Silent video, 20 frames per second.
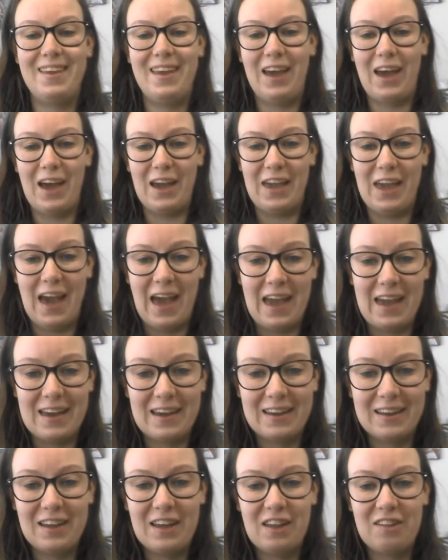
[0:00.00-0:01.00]
Okay,
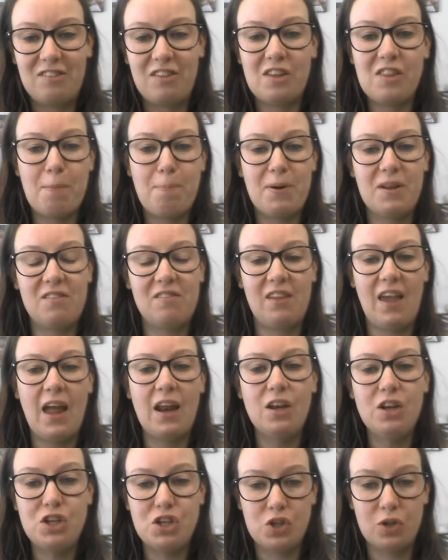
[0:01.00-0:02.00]
so the
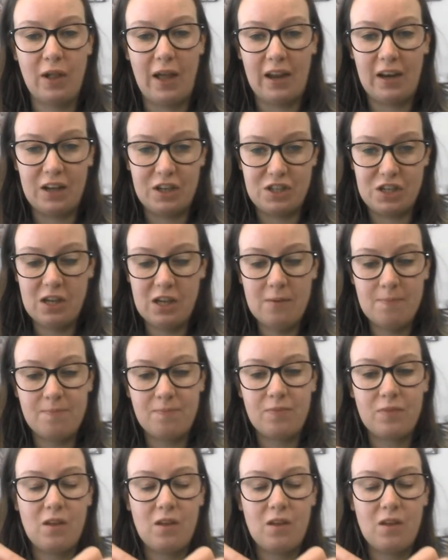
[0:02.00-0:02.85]
potential energy